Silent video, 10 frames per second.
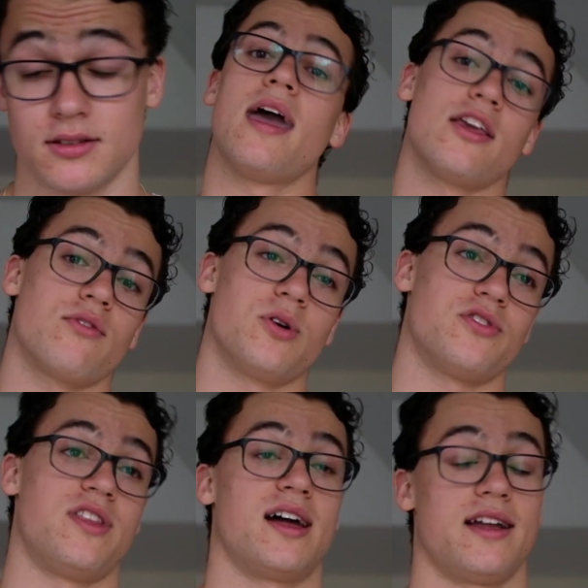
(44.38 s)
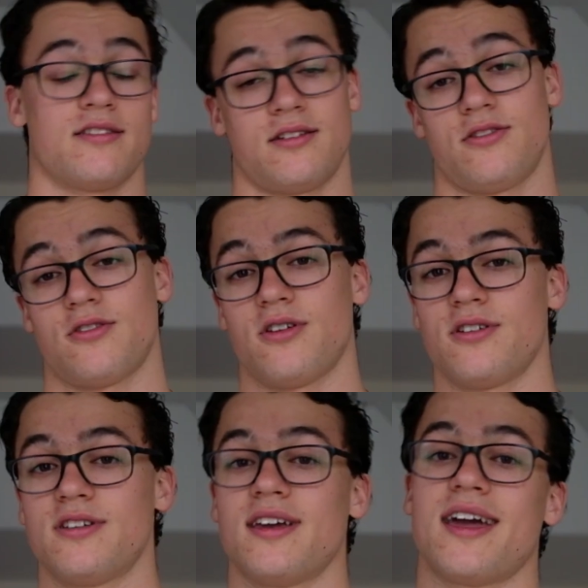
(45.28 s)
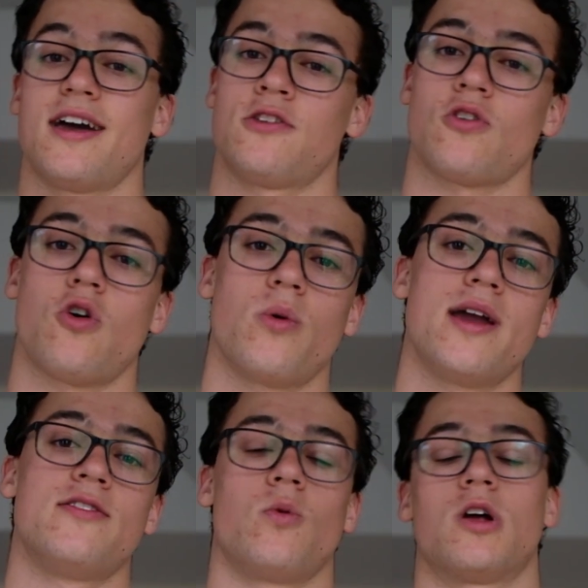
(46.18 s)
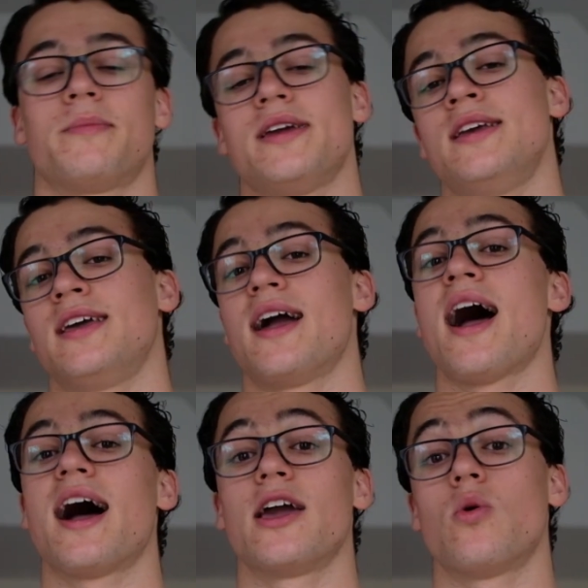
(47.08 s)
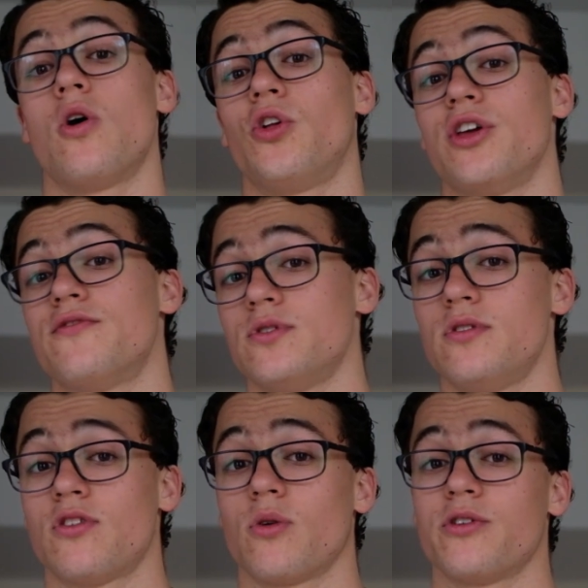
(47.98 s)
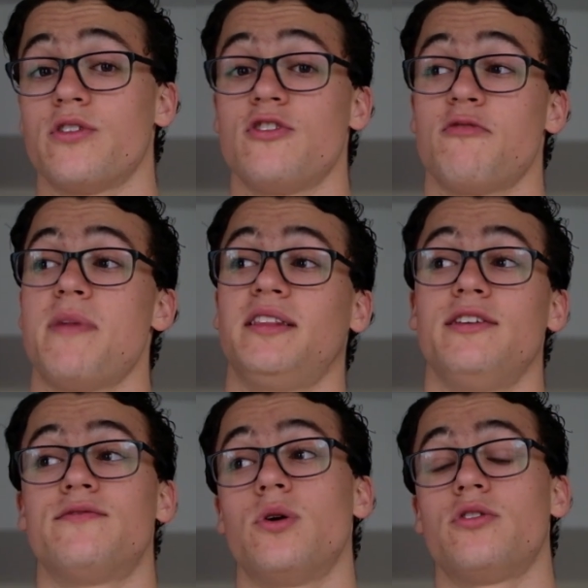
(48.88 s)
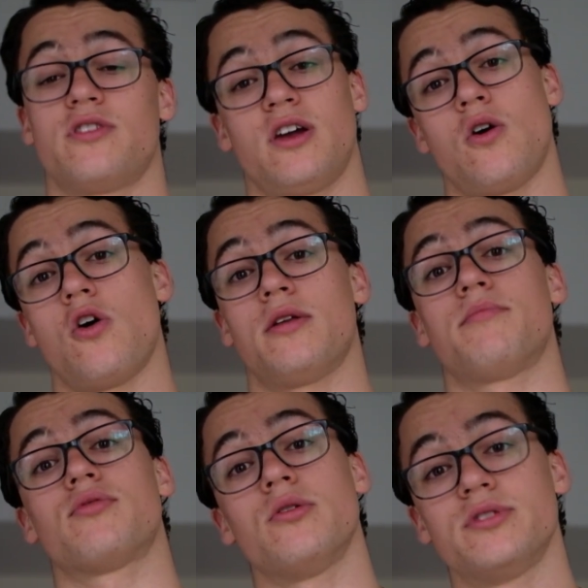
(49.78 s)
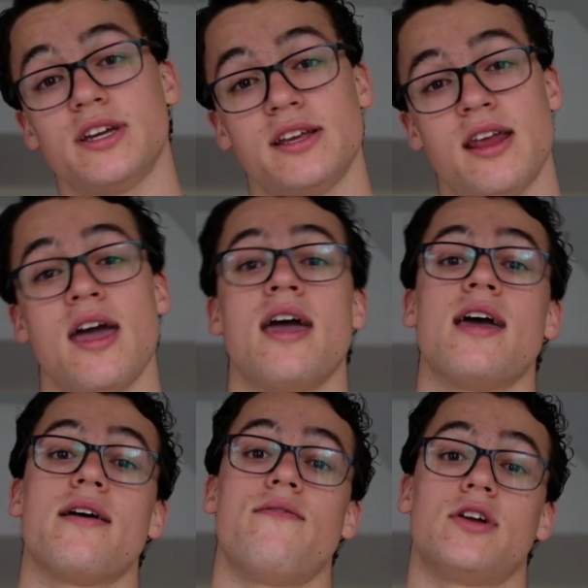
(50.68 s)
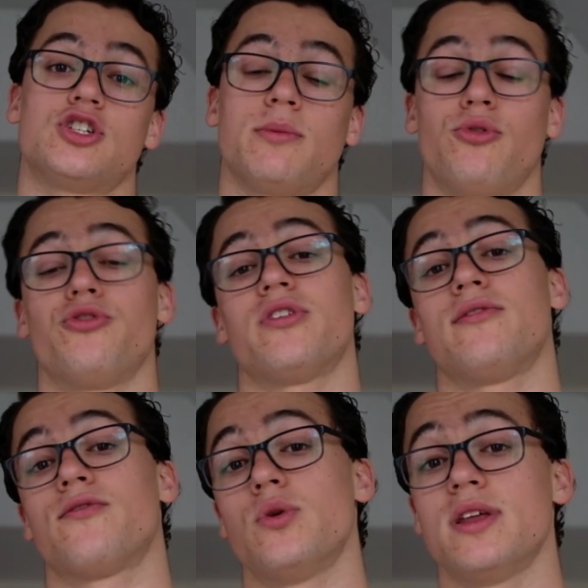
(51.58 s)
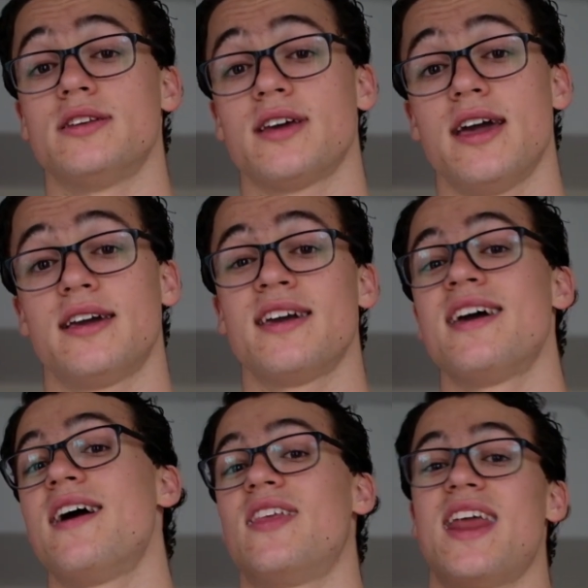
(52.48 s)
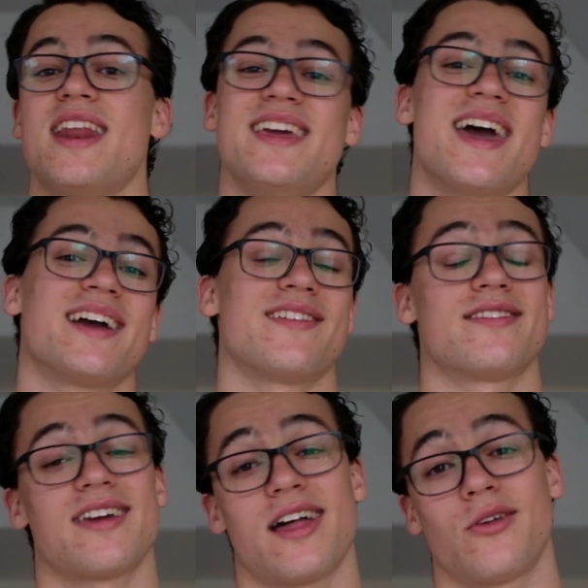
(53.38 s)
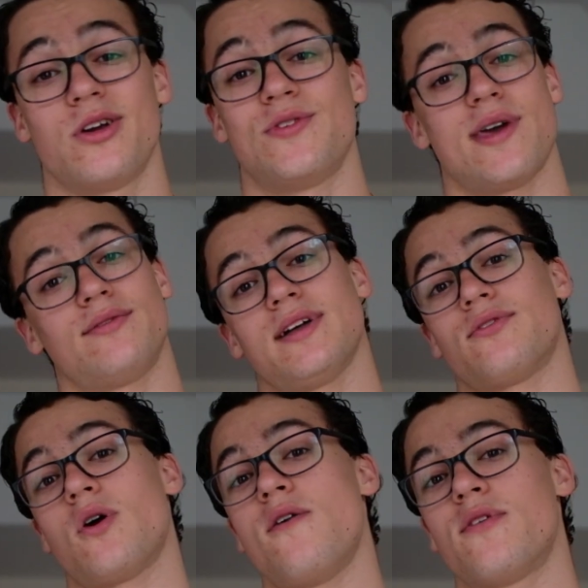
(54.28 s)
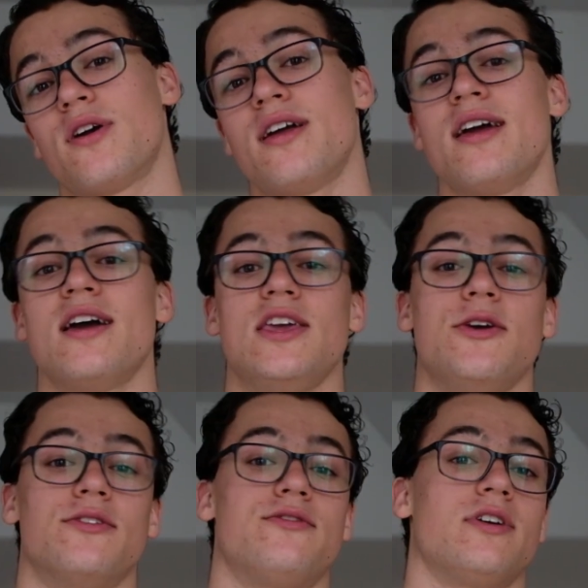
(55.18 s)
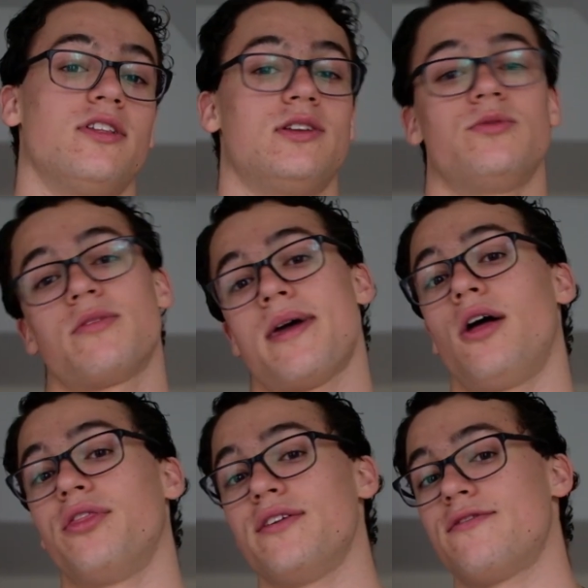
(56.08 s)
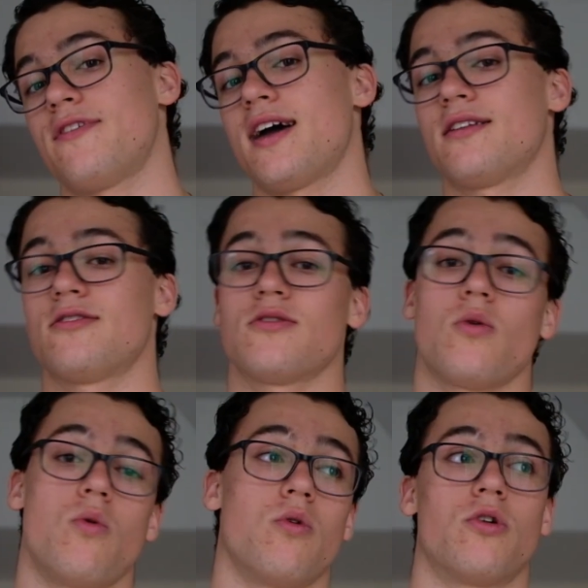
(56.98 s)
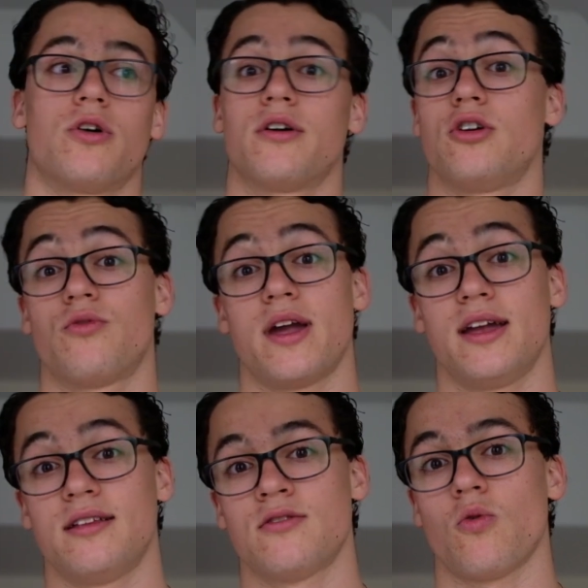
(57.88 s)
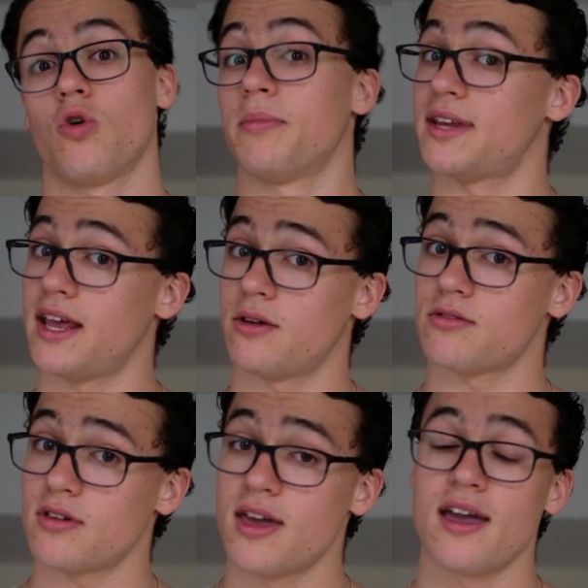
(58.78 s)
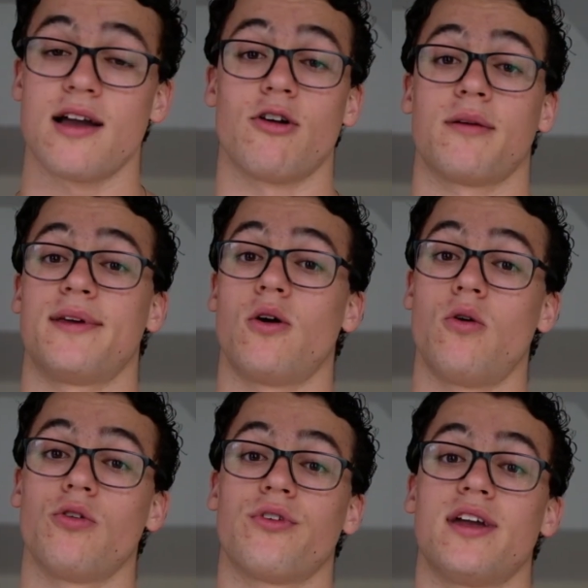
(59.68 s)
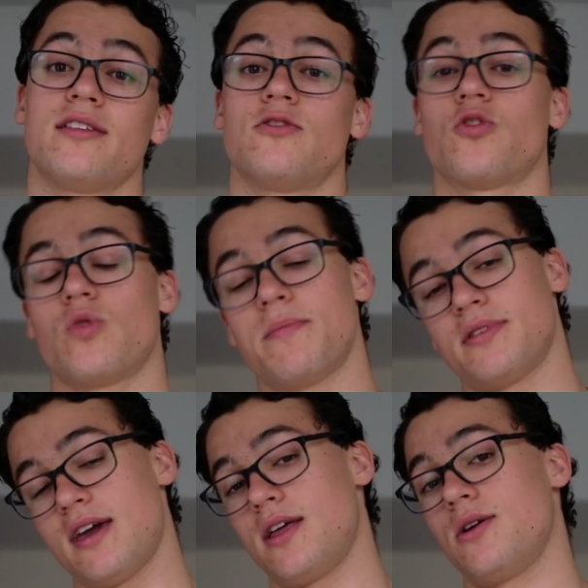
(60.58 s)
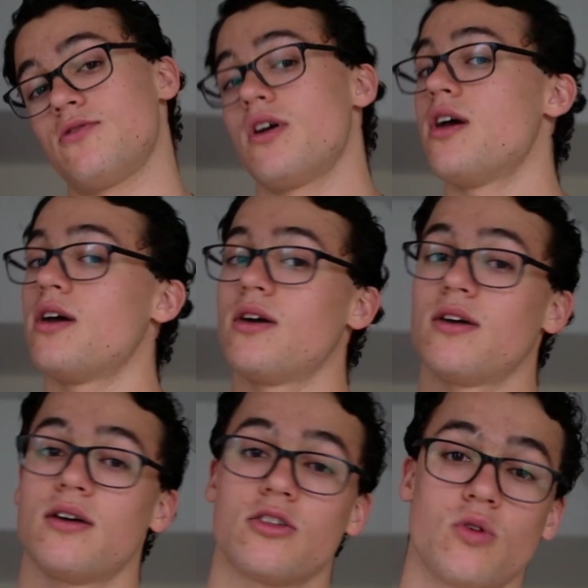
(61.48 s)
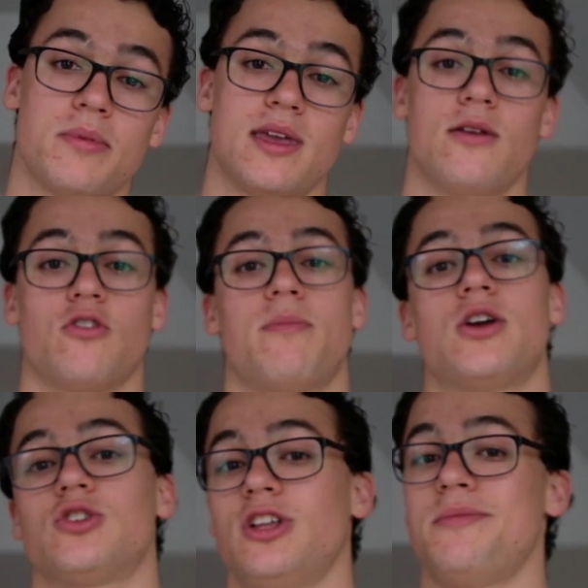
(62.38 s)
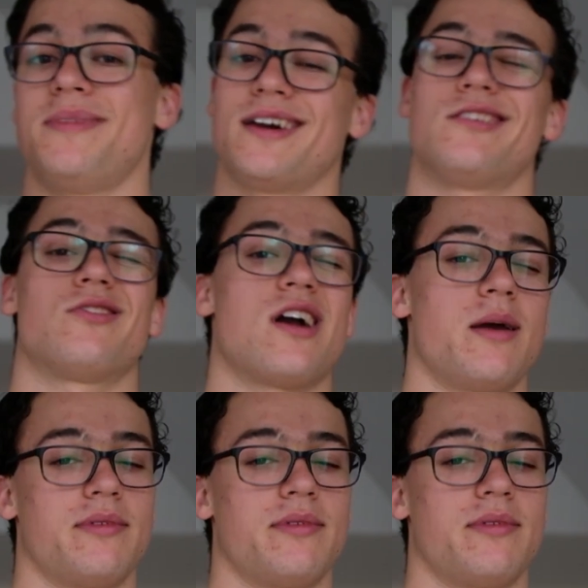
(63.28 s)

As far as the diet's concerned, as always, you want to be eating high-quality food sources, mainly focusing on protein, vegetables, and fruit intake, and then any excess calories you have left over, you can fill in with some healthy fats or grains or potatoes. I recommend whole grains and sweet potatoes especially because they're high in